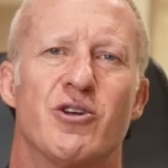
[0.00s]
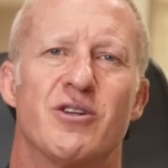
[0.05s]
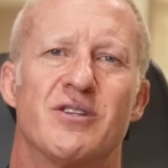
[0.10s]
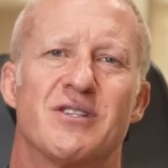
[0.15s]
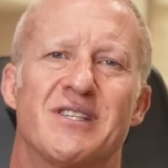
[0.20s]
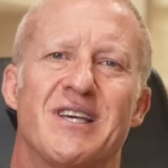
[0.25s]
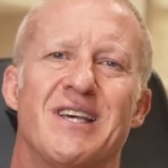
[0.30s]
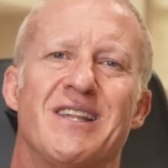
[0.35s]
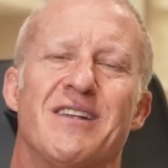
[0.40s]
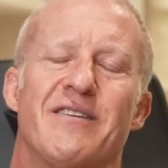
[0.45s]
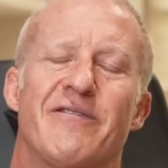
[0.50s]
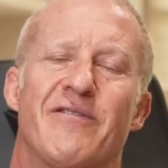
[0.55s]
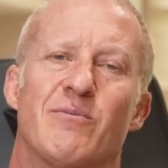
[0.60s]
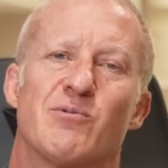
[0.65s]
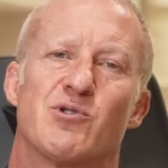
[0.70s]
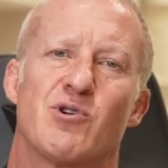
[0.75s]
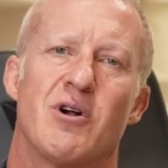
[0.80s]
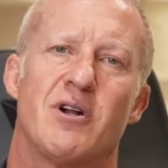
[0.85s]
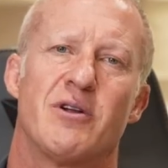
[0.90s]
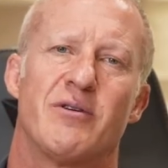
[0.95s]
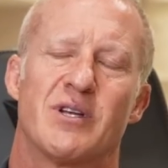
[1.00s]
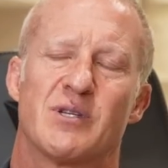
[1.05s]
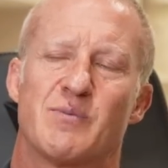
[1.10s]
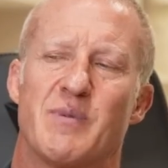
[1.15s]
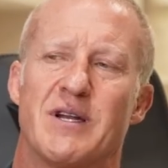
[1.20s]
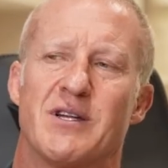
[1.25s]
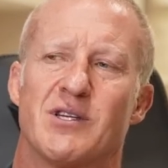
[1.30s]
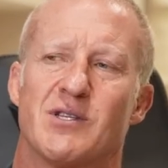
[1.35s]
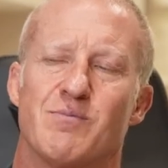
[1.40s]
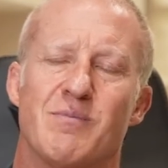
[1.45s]
can see that if I'm trying to
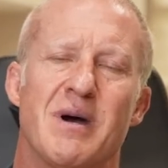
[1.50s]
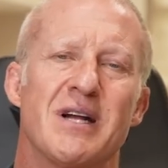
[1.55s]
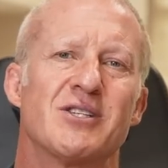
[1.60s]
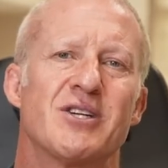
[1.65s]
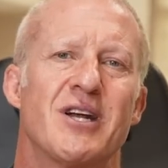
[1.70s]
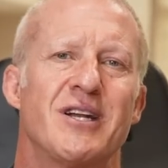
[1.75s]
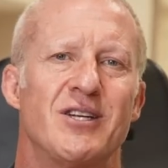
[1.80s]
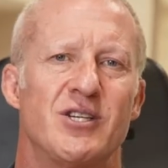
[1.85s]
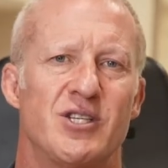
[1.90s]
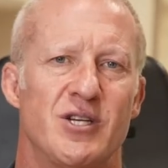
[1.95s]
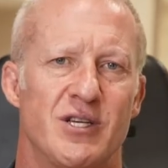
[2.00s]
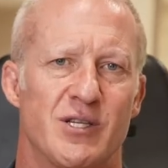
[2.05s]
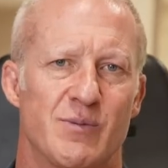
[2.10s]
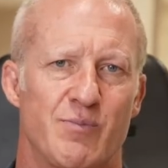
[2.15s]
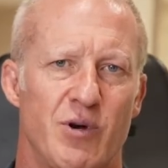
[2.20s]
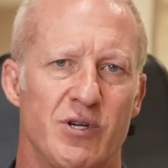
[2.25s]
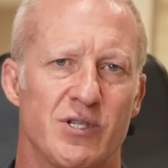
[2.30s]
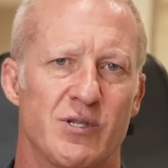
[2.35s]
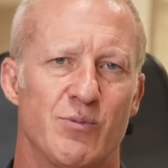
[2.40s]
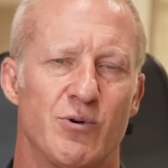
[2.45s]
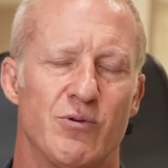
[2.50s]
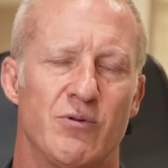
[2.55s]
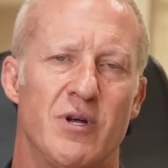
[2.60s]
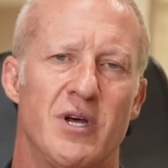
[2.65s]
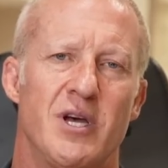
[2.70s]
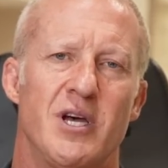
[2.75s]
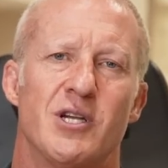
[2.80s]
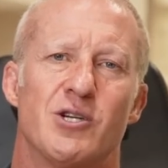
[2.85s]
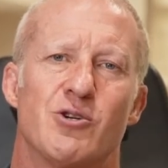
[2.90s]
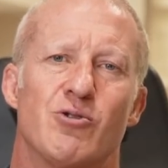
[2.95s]
expend as much energy as possible
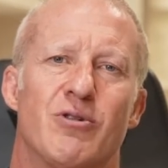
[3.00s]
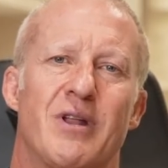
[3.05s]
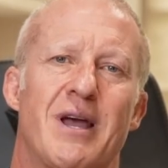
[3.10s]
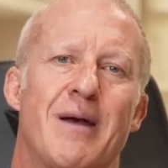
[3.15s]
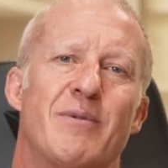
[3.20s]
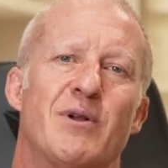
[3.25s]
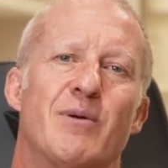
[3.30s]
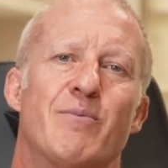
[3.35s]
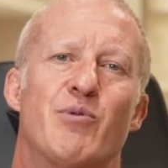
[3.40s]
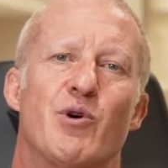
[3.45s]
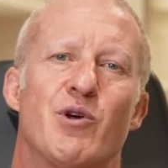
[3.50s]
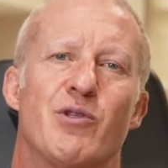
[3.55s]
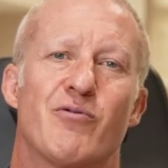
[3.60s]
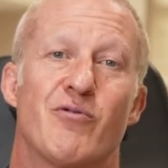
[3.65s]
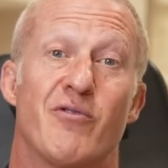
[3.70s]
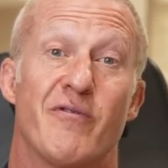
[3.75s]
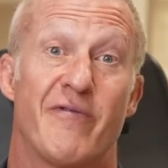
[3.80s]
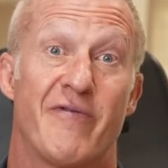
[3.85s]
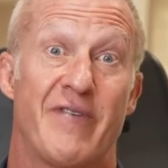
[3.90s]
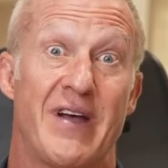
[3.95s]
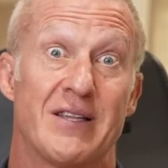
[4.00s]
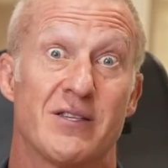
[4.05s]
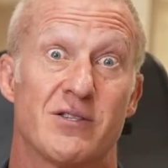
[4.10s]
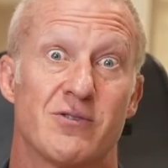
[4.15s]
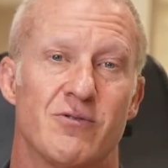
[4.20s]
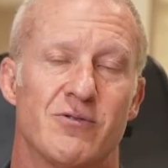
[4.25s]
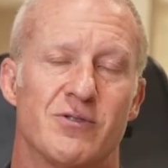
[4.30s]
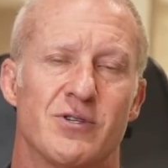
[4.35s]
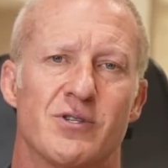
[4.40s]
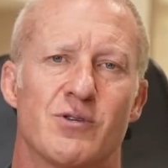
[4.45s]
to allow me to burn through fat
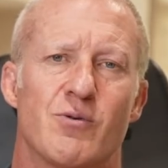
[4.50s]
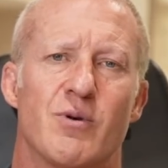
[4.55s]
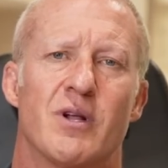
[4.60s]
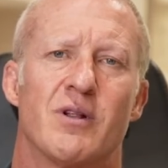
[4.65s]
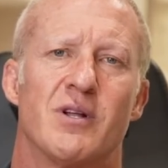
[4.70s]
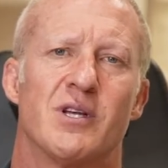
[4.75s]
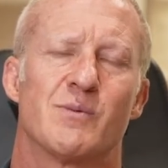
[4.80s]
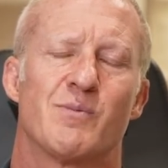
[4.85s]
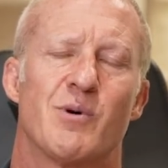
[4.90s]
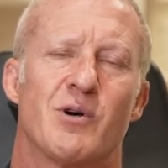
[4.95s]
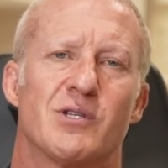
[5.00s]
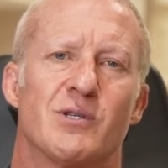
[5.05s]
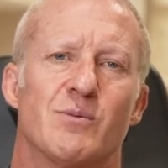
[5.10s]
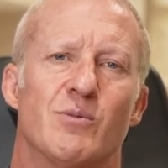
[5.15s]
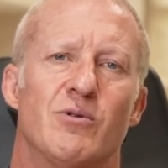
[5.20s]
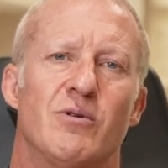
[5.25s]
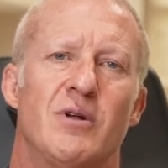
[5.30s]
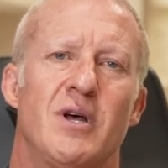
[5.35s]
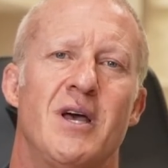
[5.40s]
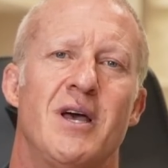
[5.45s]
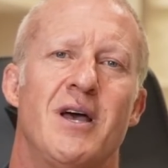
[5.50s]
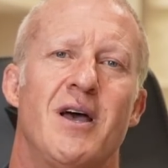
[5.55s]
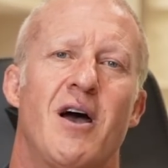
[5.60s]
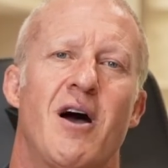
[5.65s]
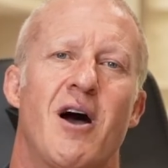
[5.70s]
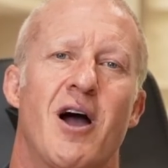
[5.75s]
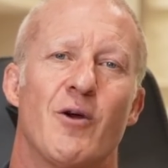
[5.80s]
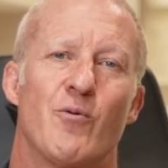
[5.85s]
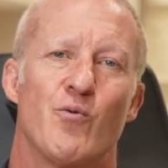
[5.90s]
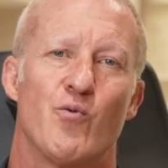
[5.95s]
stores as quickly as possible,
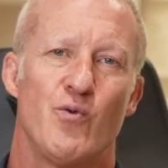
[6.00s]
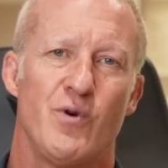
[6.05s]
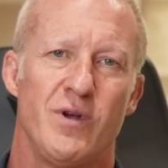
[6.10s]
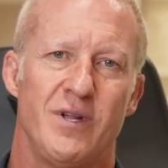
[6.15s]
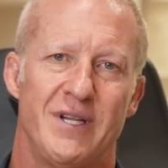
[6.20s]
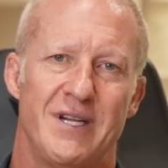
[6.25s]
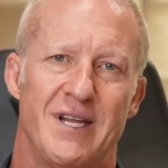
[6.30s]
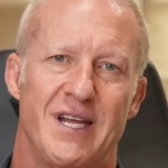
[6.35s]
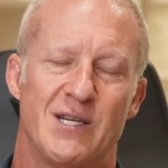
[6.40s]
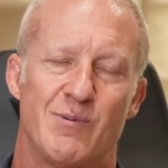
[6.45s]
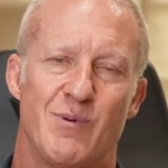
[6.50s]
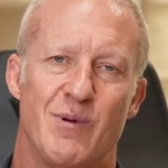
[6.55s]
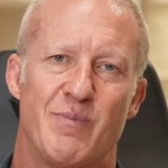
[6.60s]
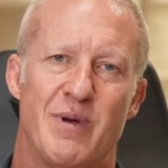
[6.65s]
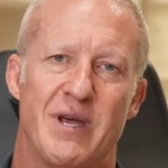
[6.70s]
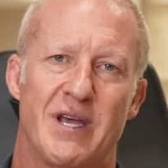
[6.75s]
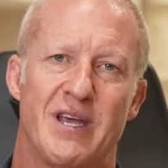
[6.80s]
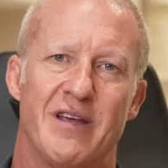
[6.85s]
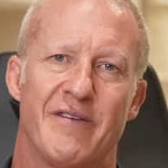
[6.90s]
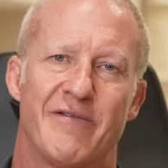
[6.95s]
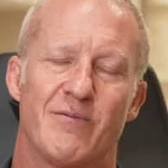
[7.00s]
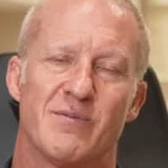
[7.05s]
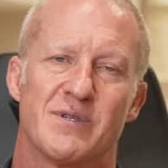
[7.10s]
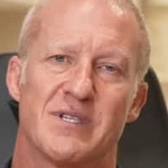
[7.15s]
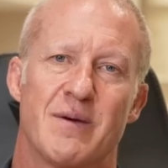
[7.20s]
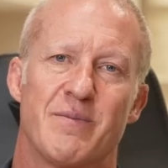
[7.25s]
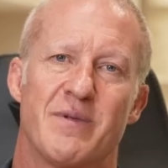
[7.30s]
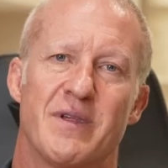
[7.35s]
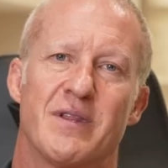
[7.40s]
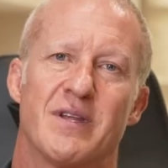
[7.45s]
I really need to be picking from
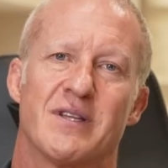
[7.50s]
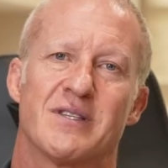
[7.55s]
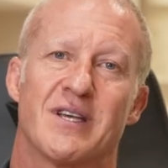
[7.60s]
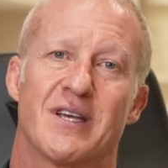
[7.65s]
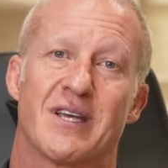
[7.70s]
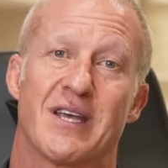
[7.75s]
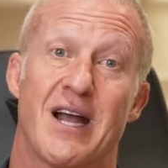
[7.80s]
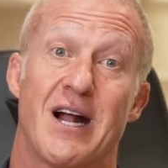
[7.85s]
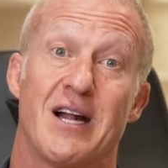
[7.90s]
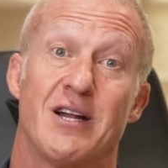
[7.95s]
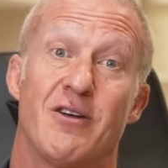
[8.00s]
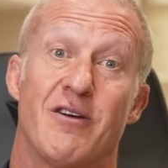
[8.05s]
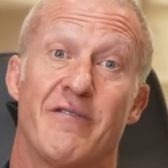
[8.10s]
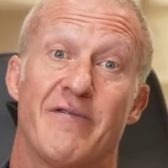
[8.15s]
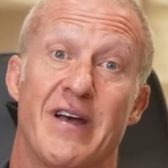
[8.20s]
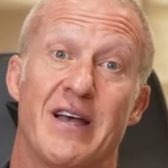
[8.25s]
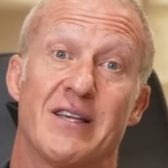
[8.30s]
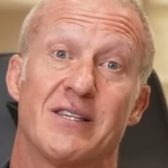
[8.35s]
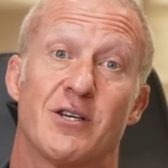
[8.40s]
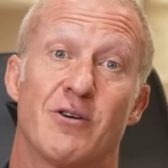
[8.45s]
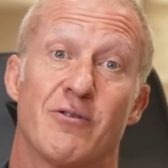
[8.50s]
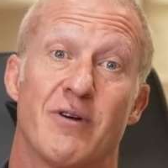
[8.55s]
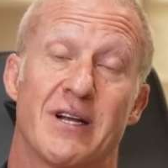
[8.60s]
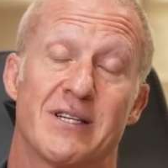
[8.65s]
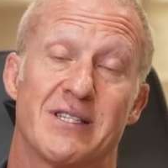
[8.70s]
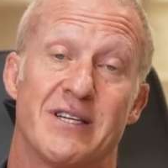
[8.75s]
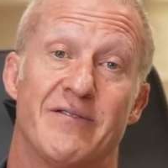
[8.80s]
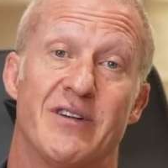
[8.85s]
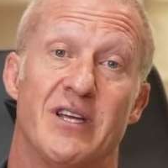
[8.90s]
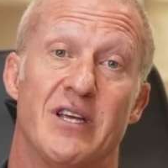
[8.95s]
something that's a cardiovascular
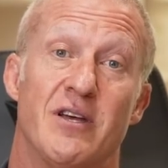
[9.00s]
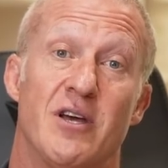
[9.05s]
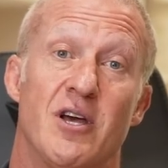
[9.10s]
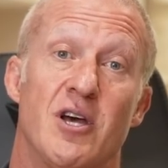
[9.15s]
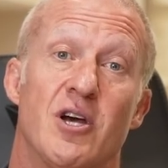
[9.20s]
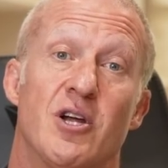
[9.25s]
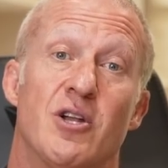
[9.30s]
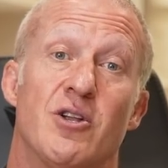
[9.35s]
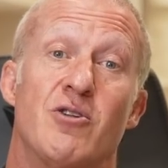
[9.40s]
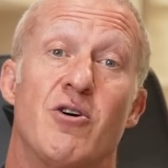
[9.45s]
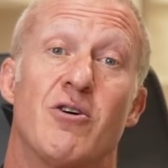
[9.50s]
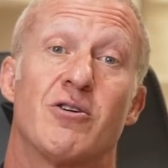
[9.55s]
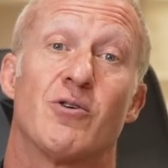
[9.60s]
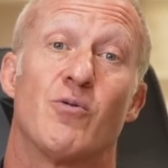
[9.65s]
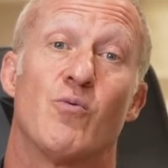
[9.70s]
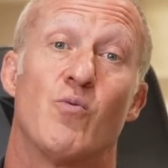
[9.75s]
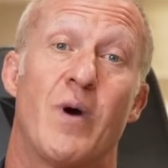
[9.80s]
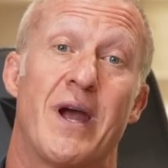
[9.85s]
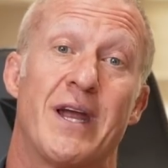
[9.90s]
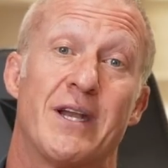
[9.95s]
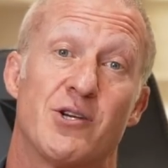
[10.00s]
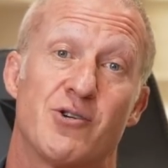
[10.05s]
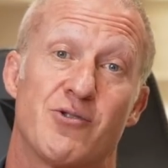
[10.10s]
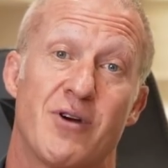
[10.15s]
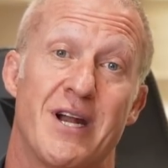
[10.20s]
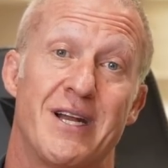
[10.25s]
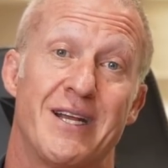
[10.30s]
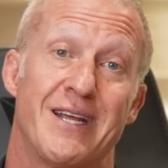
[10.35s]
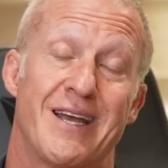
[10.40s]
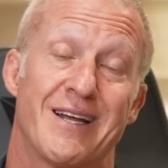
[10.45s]
activity, not a weight
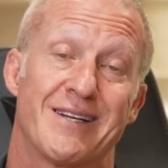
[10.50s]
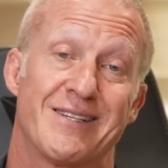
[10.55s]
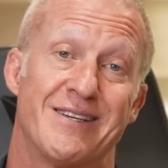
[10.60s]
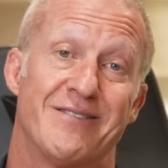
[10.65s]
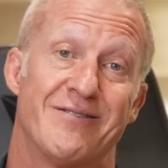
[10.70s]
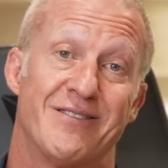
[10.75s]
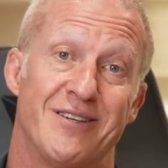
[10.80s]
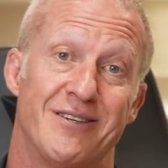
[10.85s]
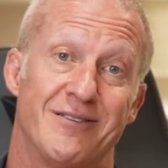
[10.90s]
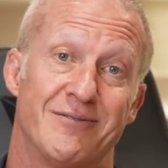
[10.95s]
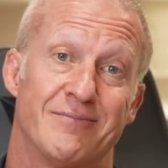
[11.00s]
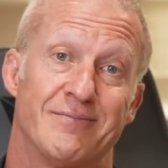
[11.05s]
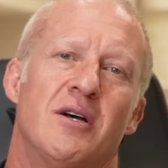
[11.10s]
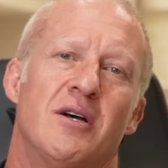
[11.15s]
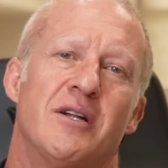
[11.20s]
training activity.